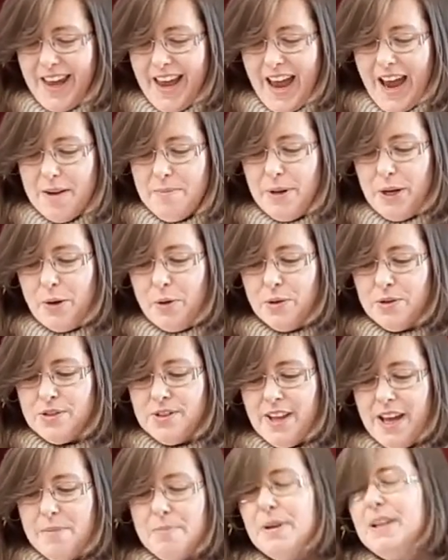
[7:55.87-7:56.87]
And because
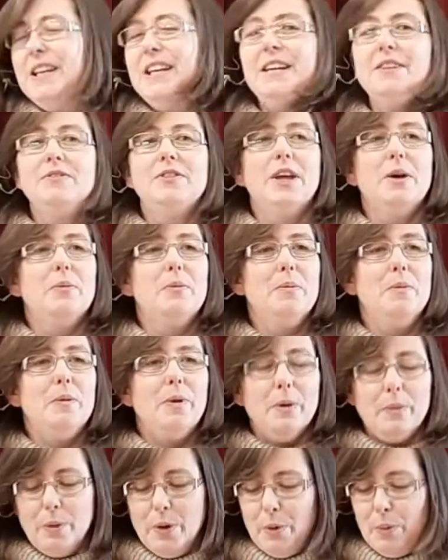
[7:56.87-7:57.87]
they believed, they
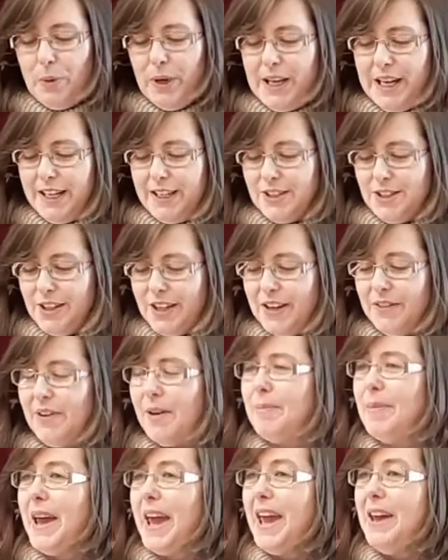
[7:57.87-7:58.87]
were willing to give
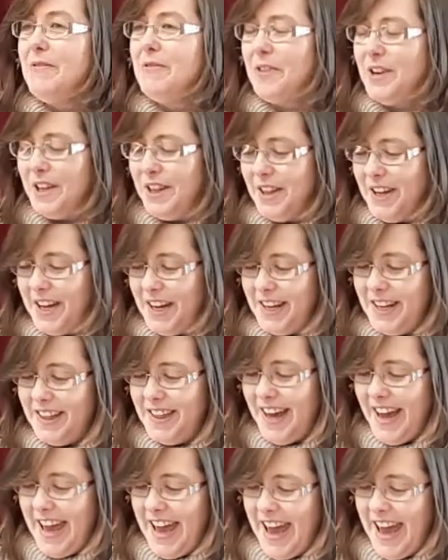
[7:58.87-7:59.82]
up everything they